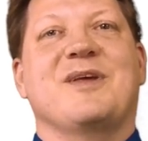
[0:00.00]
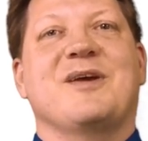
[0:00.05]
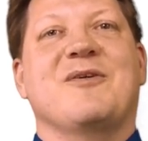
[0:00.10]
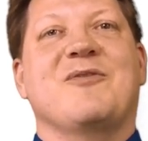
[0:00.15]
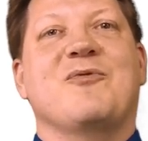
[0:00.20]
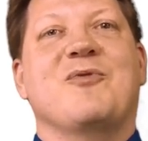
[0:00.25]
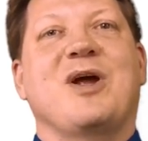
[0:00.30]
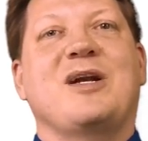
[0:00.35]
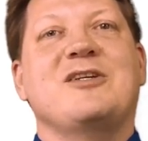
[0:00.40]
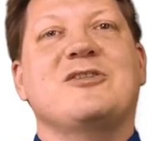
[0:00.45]

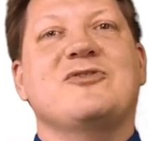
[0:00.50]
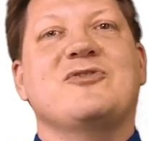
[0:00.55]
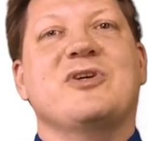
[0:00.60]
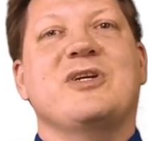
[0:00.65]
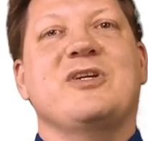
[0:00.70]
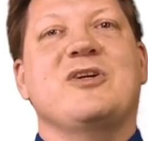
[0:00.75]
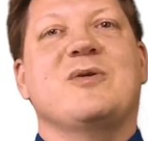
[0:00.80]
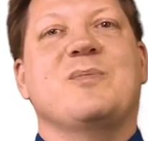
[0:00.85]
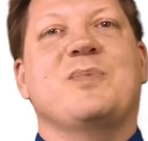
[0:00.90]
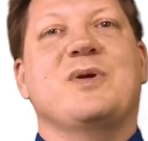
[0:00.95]
Registering
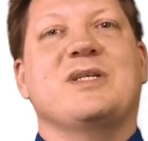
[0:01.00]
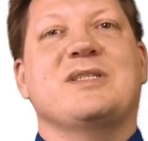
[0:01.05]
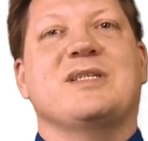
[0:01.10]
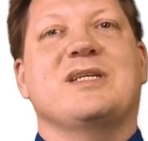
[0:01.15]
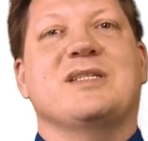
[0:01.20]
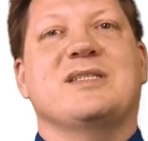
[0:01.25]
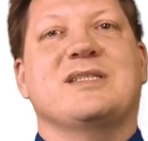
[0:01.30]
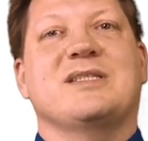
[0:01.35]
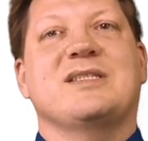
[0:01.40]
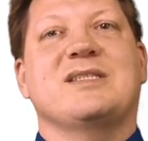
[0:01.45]
your
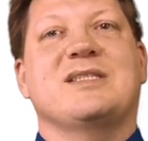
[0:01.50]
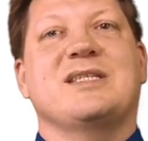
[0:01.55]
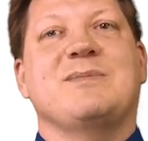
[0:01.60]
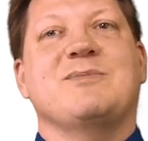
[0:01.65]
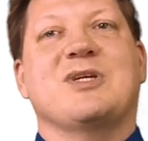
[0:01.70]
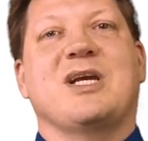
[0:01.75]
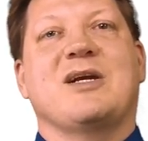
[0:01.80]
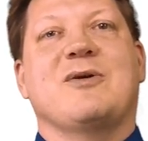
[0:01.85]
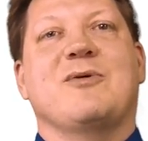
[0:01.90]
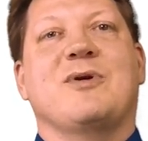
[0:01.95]
business seems
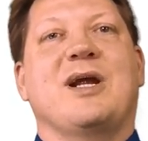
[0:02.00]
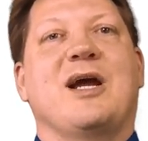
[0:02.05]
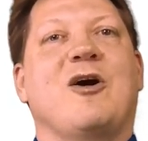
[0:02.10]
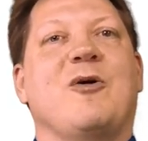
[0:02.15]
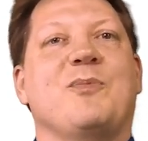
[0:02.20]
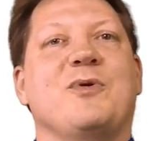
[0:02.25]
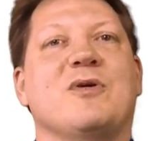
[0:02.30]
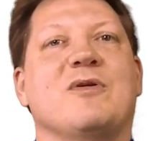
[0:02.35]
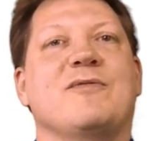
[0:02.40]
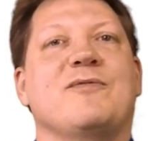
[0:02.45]
like it would
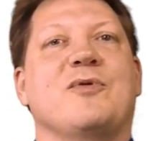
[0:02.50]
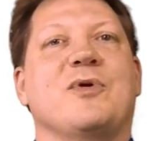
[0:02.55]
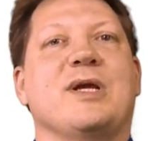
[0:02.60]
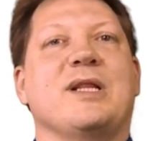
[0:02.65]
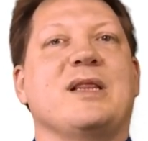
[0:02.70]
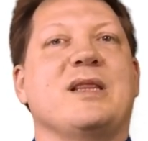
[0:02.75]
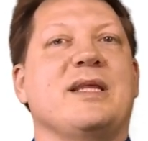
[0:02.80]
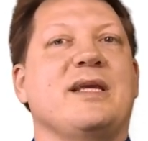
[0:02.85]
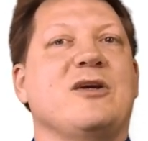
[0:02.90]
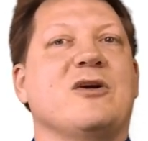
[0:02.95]
help you avoid
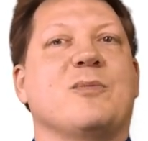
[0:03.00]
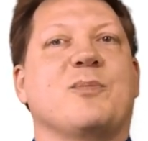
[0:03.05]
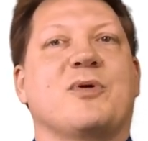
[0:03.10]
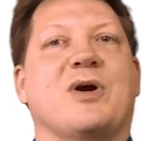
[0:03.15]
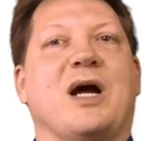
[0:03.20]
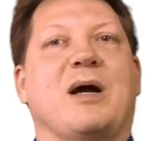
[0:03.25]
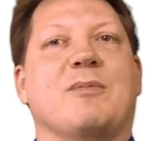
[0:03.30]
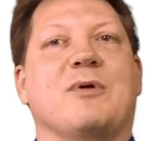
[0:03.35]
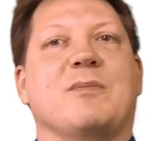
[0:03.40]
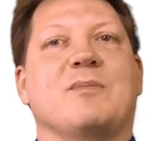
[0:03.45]
legal
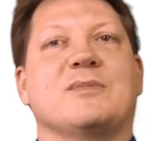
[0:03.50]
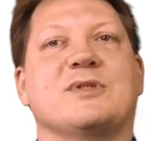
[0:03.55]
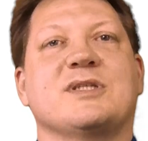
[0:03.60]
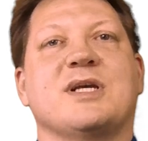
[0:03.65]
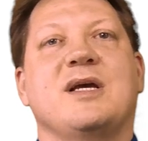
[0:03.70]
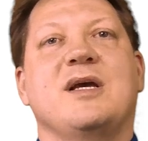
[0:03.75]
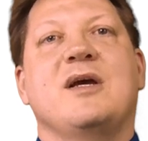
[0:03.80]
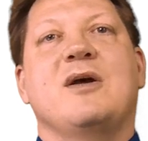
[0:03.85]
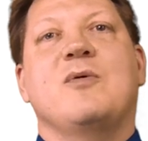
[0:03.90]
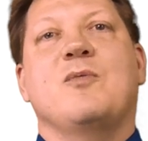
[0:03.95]
problems
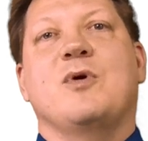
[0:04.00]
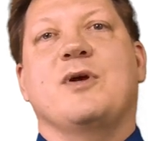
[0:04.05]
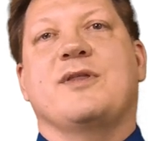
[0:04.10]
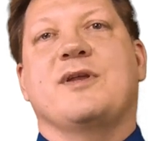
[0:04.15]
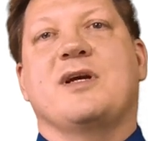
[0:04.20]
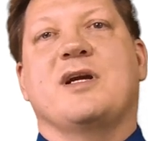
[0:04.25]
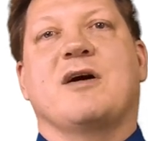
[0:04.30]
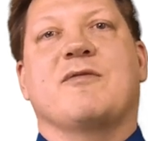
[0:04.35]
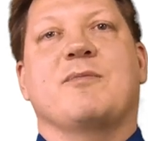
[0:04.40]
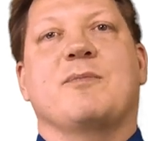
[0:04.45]
with the
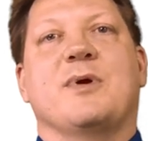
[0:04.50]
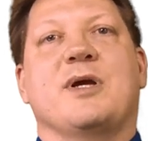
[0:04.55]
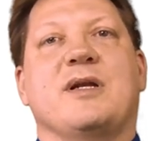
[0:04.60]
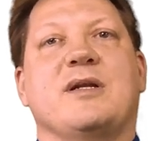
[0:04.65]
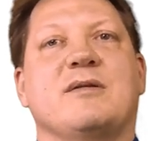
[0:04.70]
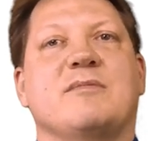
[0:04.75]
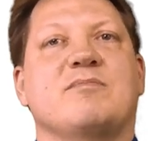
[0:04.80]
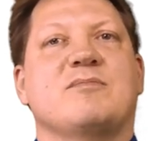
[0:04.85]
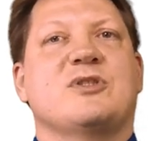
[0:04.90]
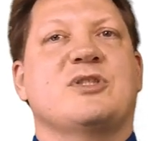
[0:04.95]
government,
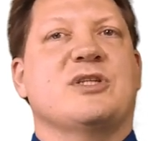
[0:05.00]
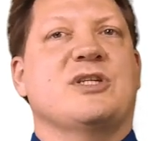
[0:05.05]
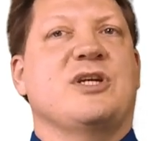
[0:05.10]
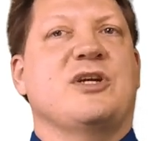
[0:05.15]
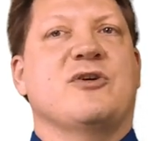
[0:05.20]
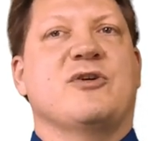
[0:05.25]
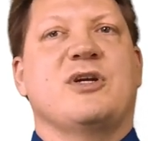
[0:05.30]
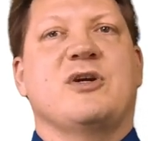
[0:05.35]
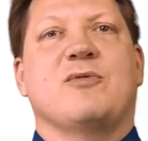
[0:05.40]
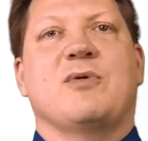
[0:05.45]

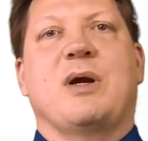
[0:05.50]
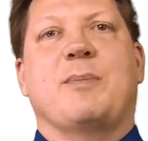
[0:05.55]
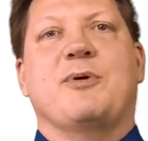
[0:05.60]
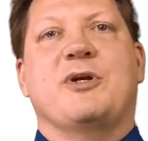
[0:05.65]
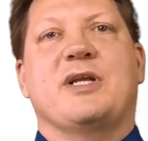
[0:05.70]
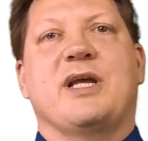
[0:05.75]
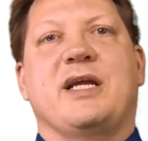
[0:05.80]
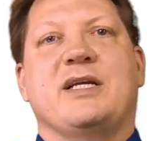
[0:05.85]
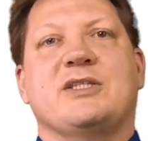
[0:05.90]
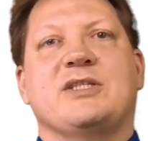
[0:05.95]
secure your
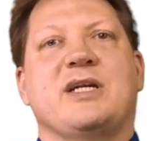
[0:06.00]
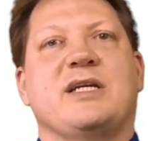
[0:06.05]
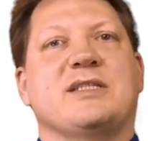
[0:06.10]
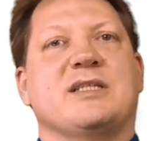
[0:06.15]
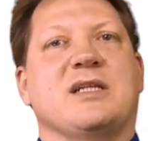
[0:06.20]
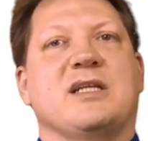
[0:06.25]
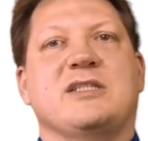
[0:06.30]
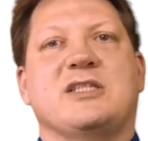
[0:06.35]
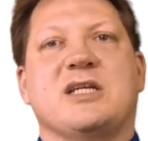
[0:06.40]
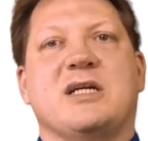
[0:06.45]
reputation as a
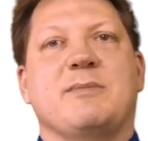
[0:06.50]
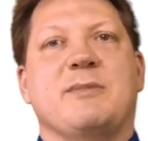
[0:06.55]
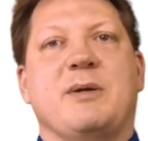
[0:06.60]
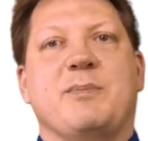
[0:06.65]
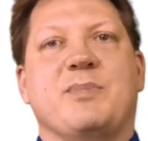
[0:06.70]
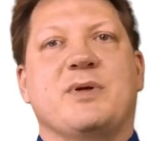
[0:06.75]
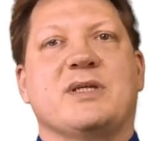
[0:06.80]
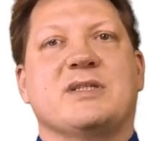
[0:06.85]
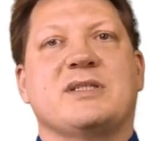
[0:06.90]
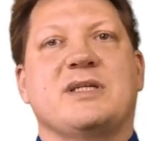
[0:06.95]
legitimate
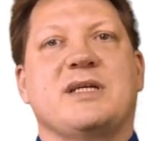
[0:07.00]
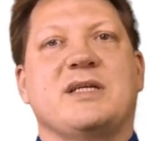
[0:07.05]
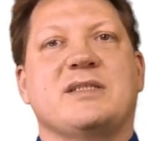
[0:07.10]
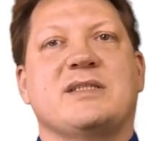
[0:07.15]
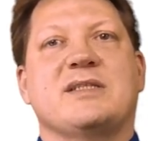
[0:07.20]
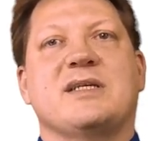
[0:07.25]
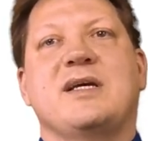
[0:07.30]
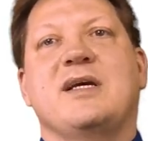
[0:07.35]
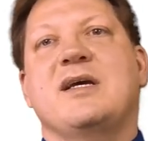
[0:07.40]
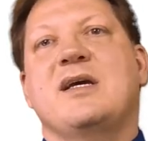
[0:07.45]
business,